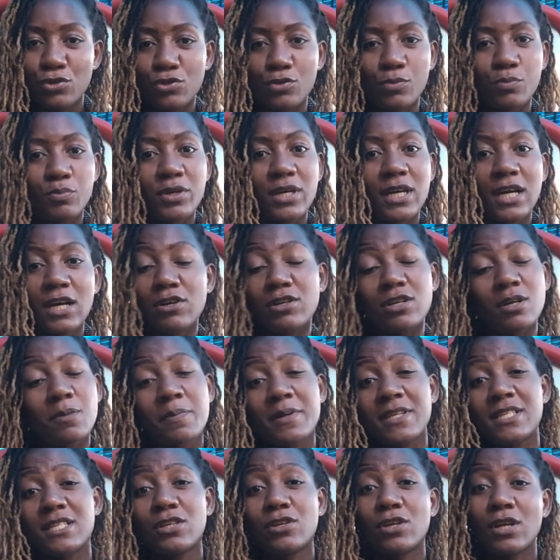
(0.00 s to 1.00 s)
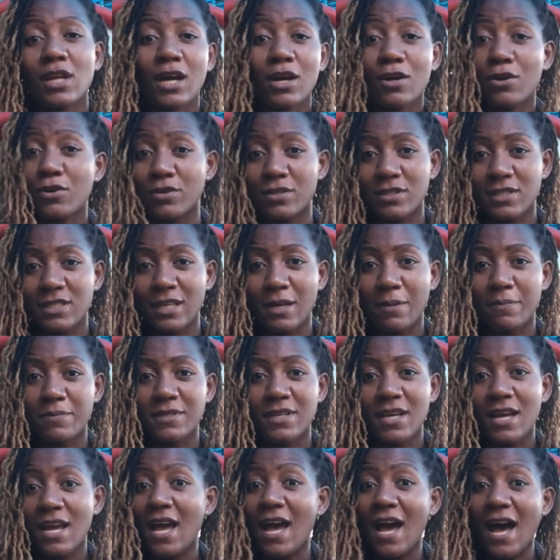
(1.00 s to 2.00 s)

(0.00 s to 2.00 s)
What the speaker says: to bring out a particular concept